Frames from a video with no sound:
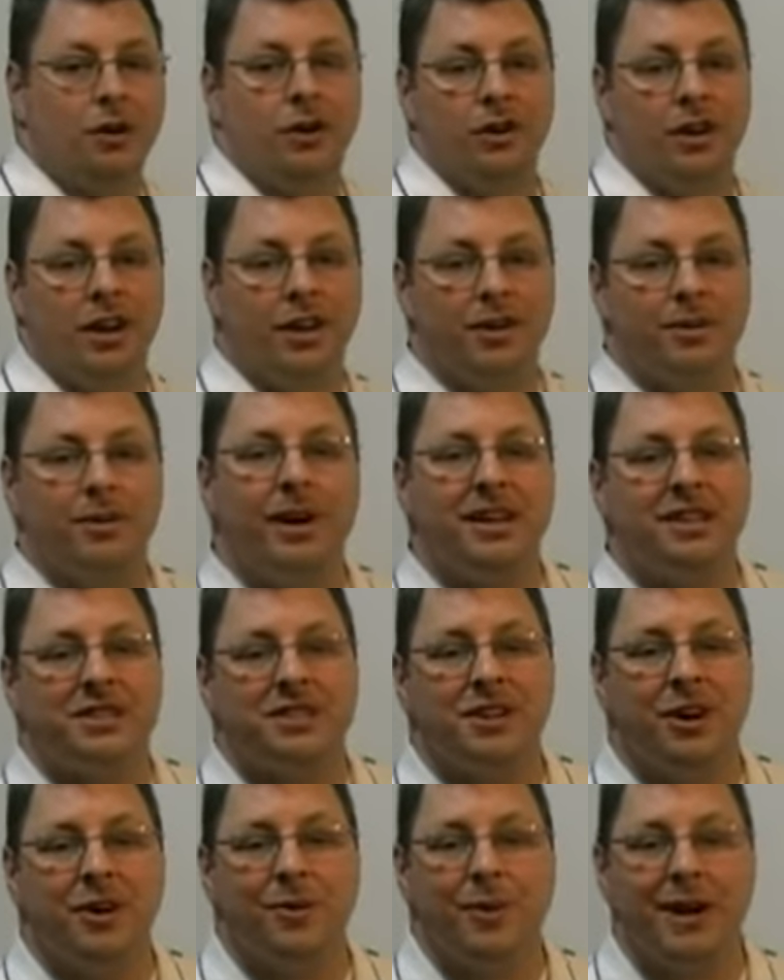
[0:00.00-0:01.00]
or otherwise
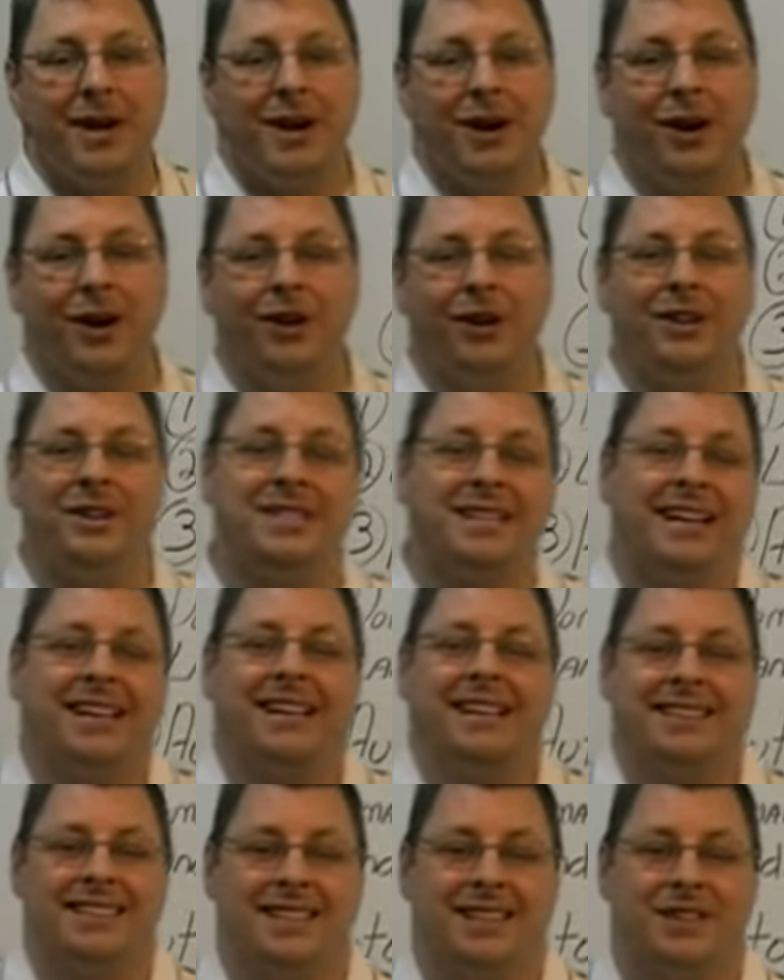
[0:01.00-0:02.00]
known, we call
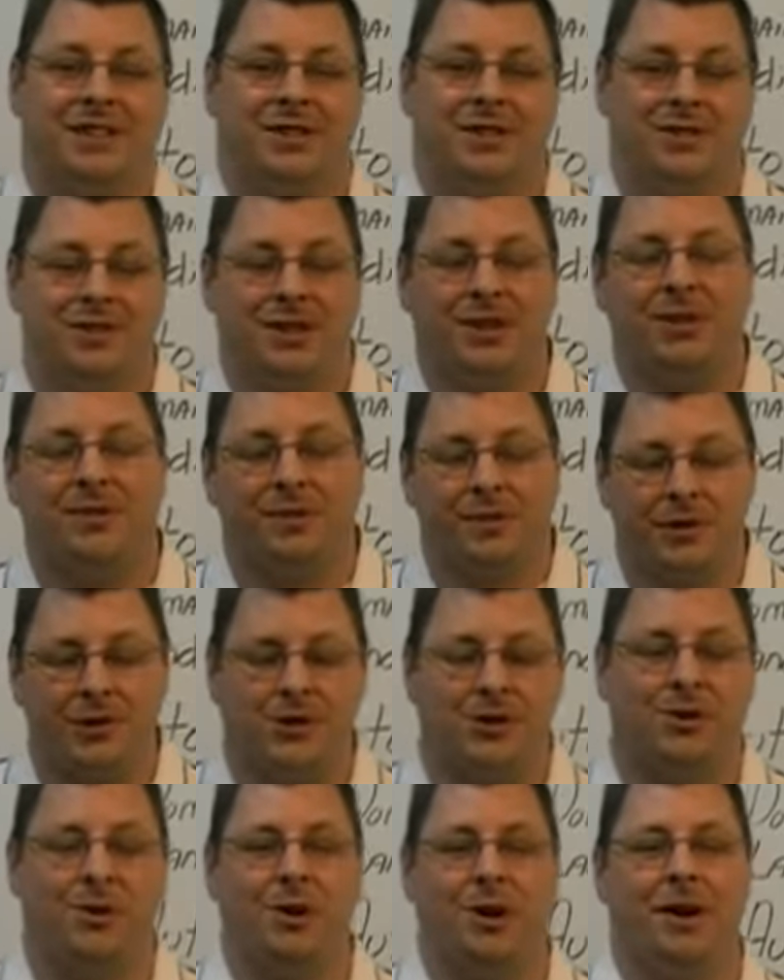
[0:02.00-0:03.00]
Telecenter just for
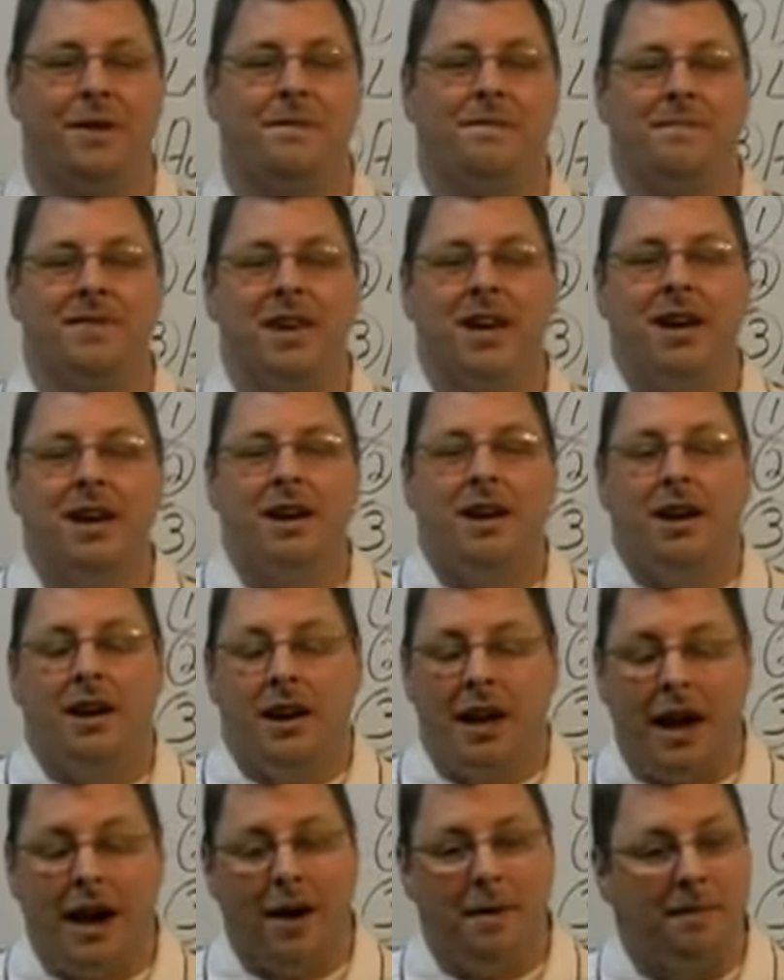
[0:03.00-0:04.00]
short.
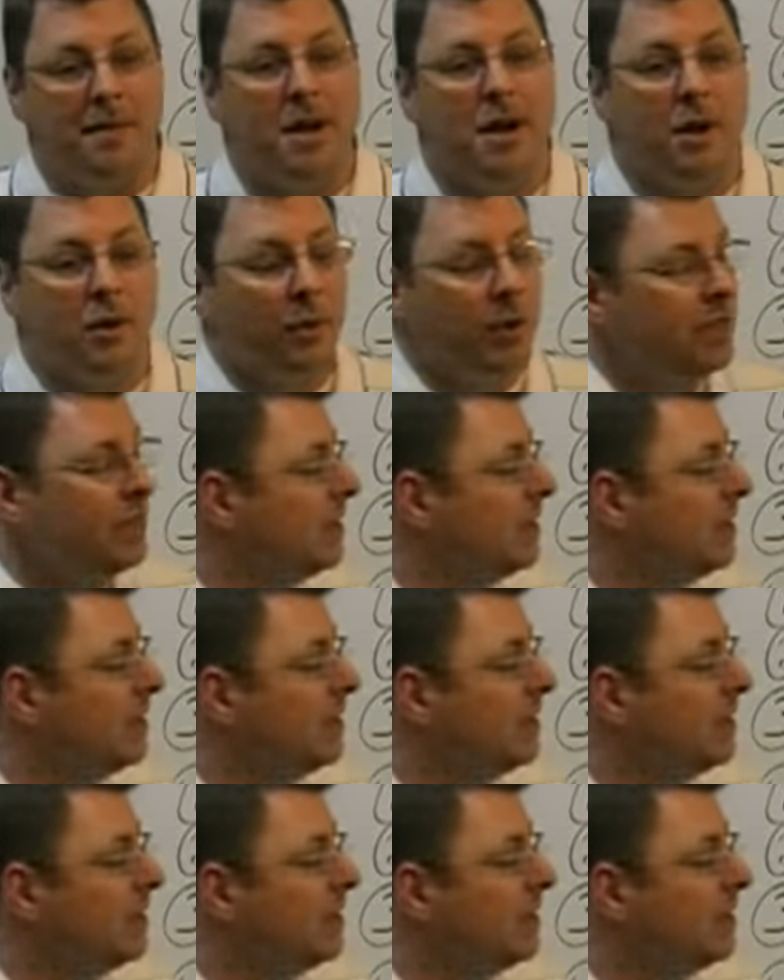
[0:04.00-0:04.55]
Now, with